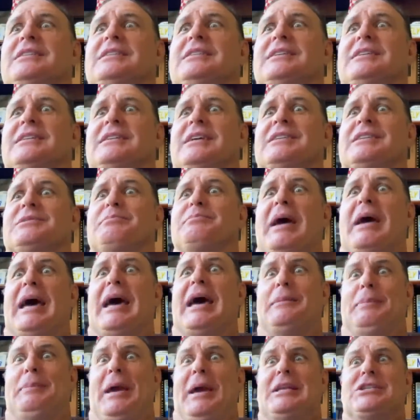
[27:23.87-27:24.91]
I guess
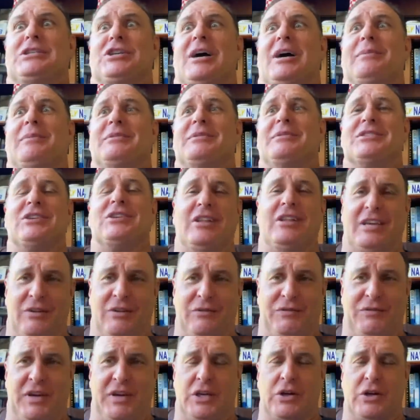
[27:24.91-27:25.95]
bad paint job is all I can
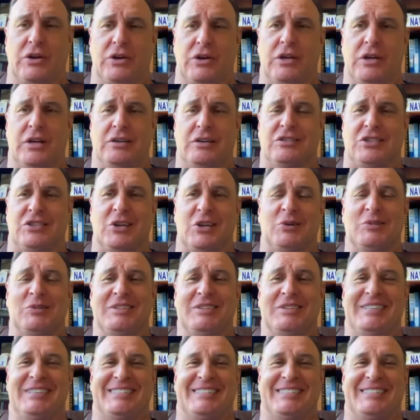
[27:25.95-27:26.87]
figure, you know? So.